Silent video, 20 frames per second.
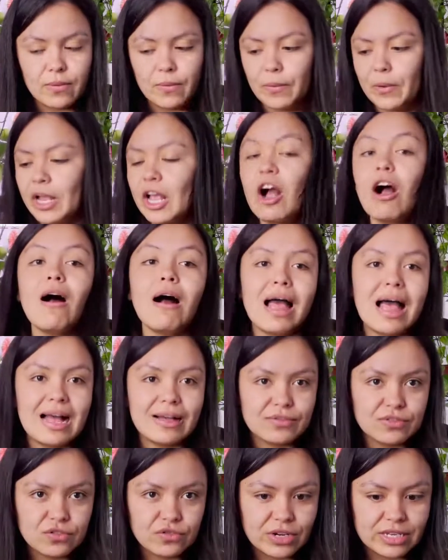We all
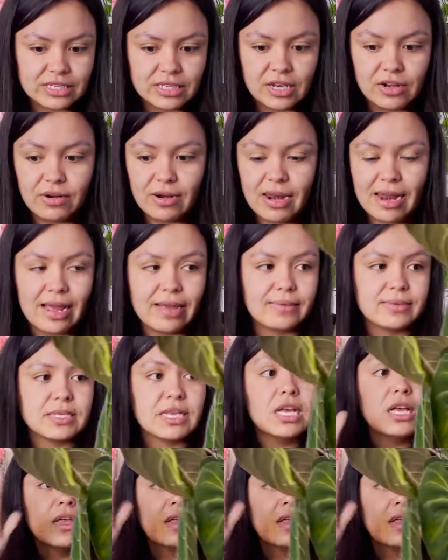have stress in our lives.